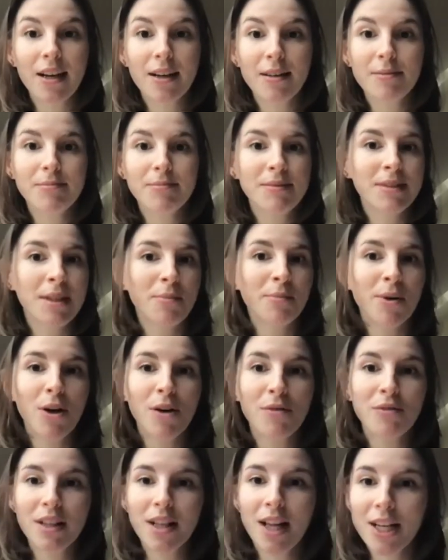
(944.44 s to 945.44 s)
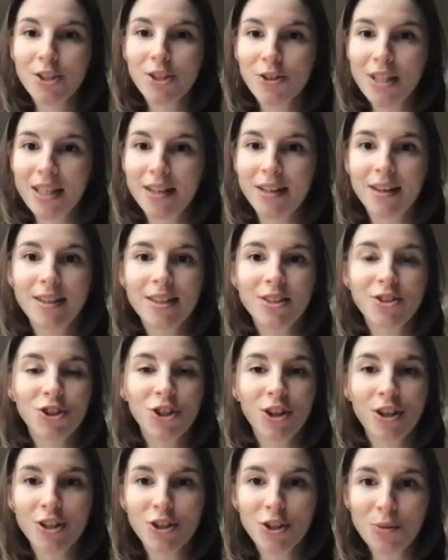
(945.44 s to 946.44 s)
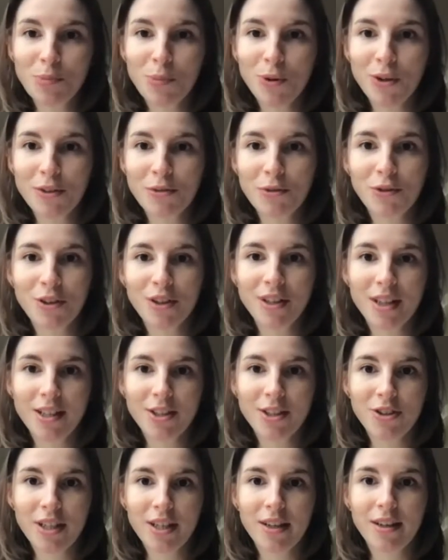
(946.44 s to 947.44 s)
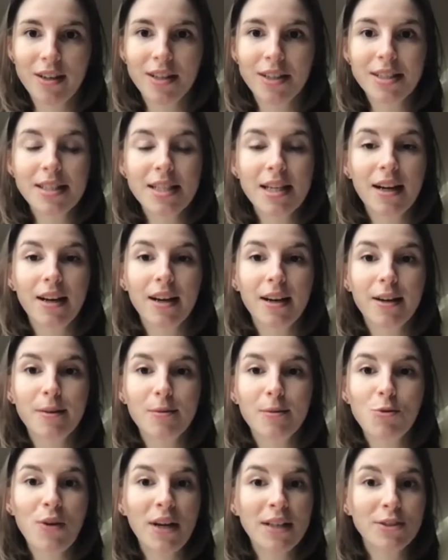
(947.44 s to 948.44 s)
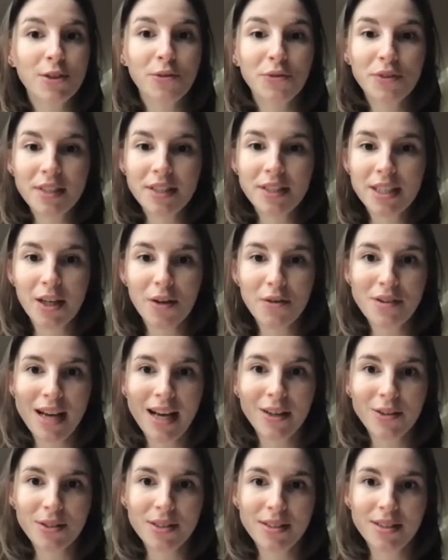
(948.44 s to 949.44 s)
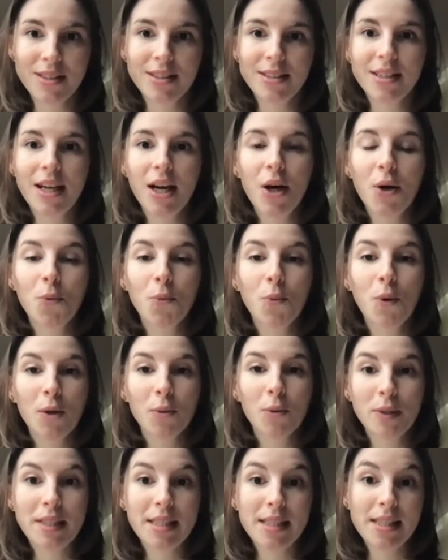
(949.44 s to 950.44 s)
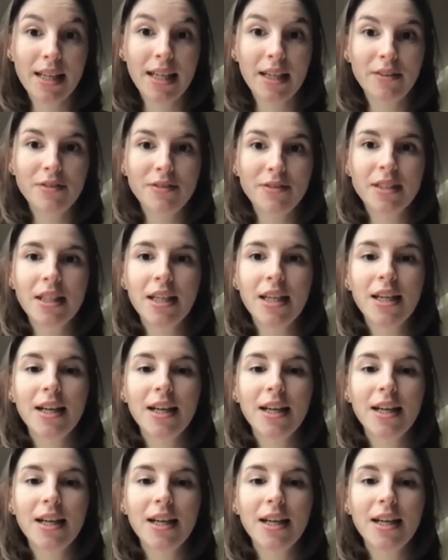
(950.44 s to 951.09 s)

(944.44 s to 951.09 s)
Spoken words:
number of electric car charging point for electric cars, retrofitting of houses, what was saved.